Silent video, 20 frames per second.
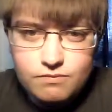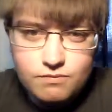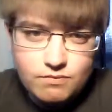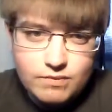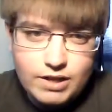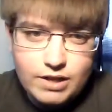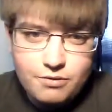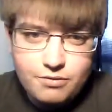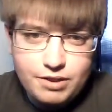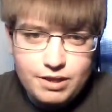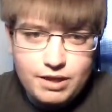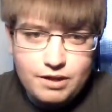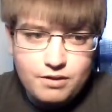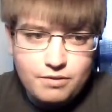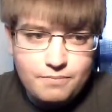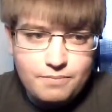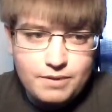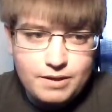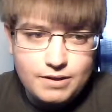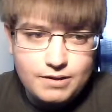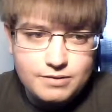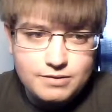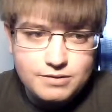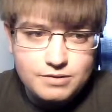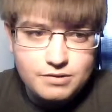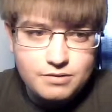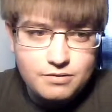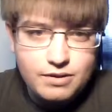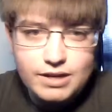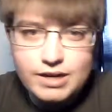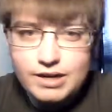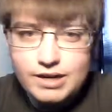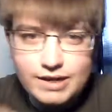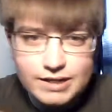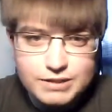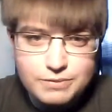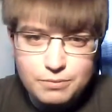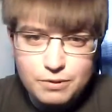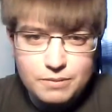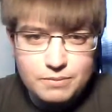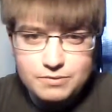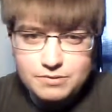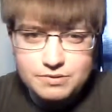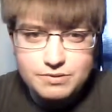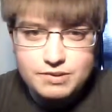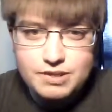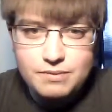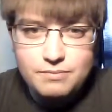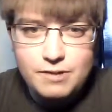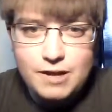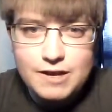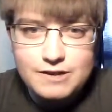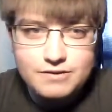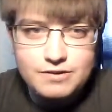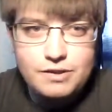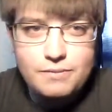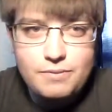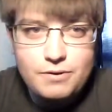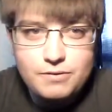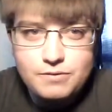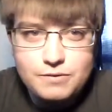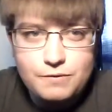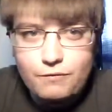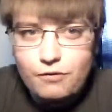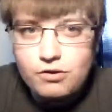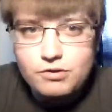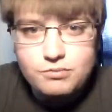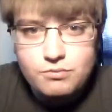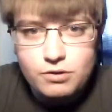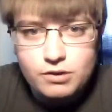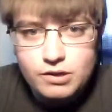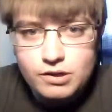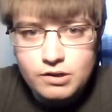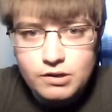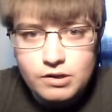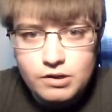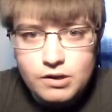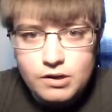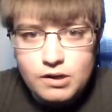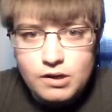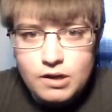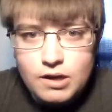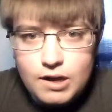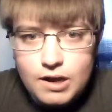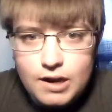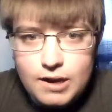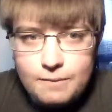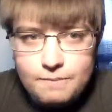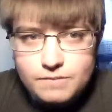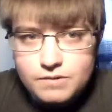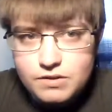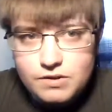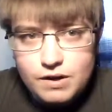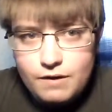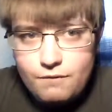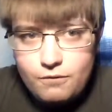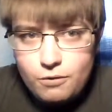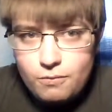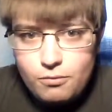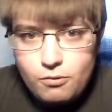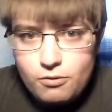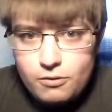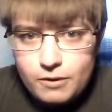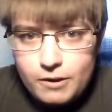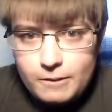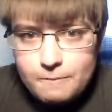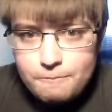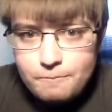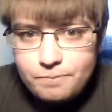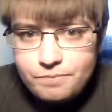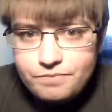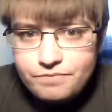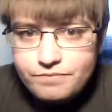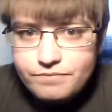near the end of the PS2, and it's pretty much the same lasting appeal as the first one. It's an if you're board game.